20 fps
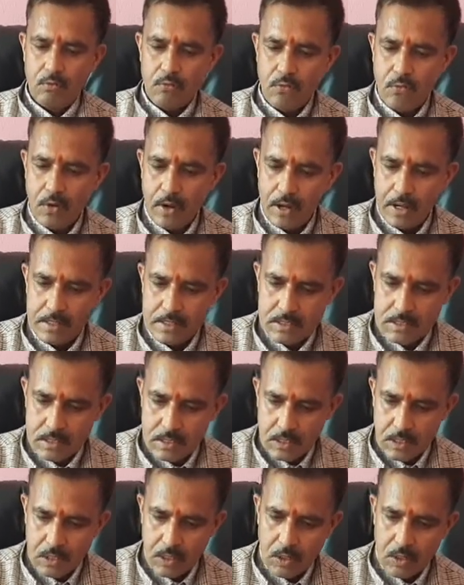
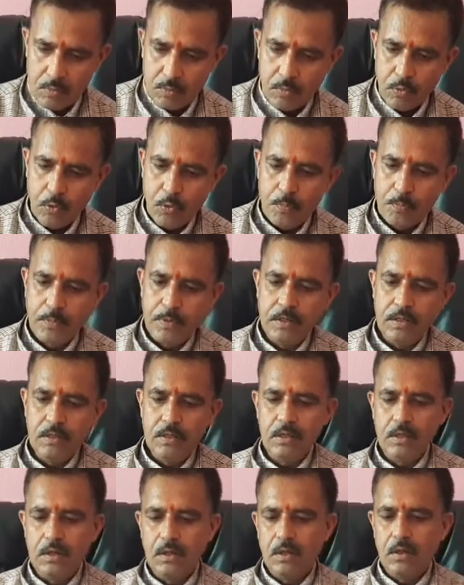4s,
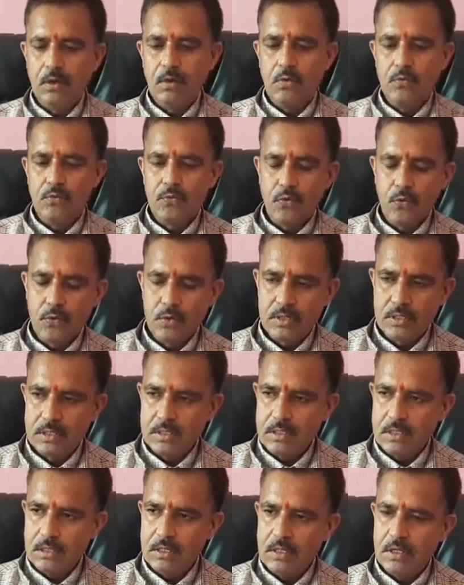4p,
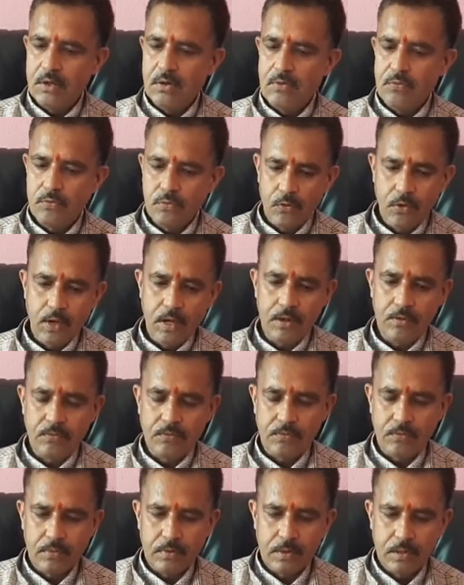4d, 4f.